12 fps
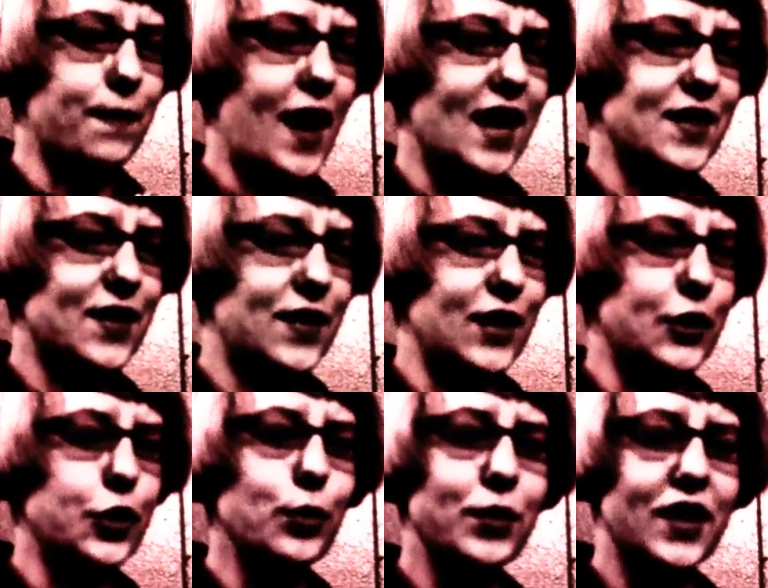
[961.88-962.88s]
In fact,
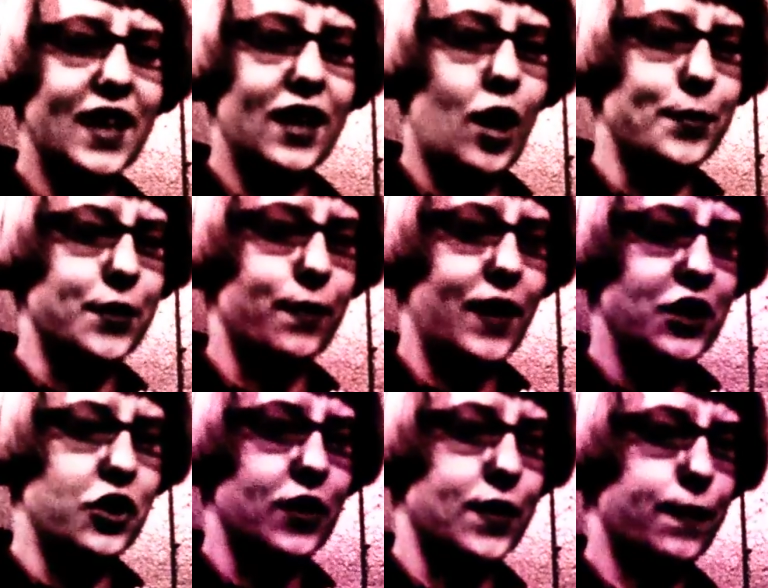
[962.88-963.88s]
the accumulated
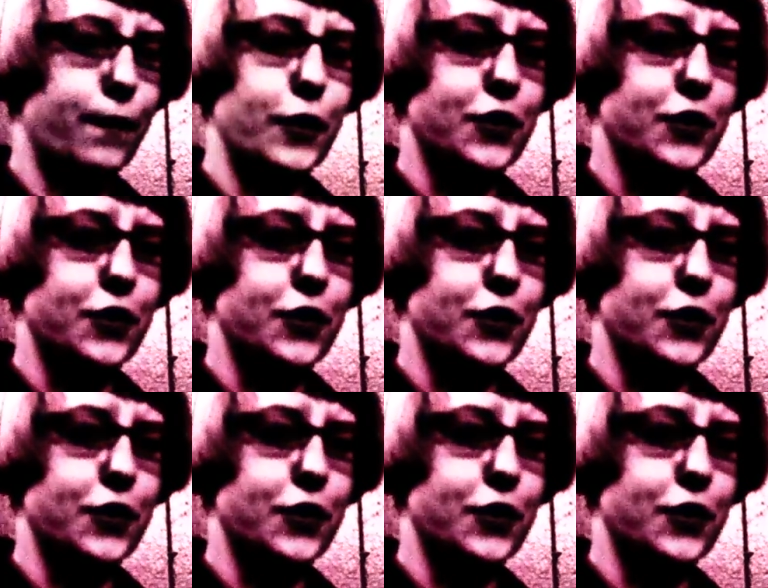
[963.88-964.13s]
observations